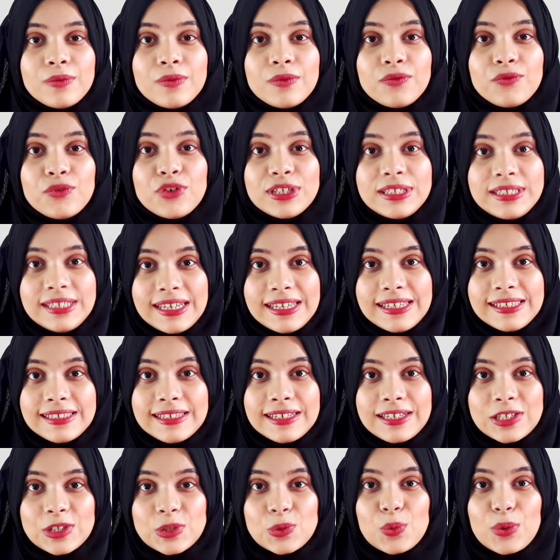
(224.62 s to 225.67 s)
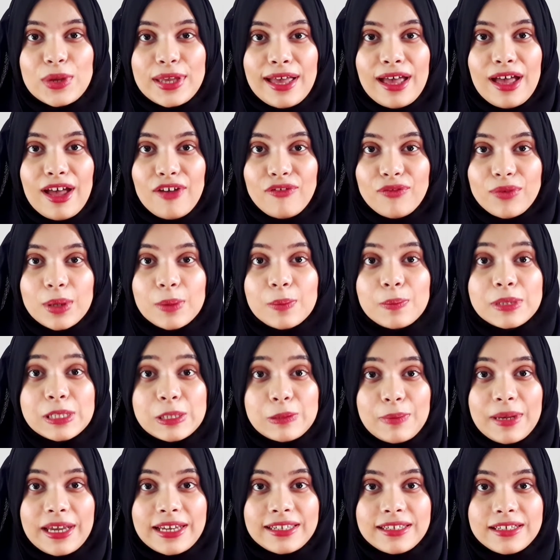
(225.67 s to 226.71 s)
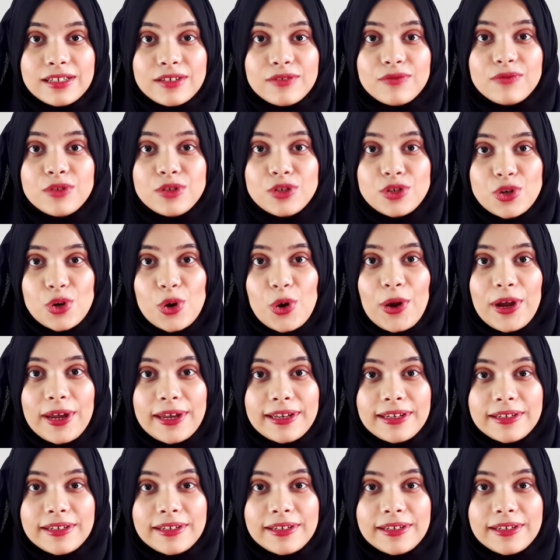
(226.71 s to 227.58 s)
For day 6, we have perspective drawing.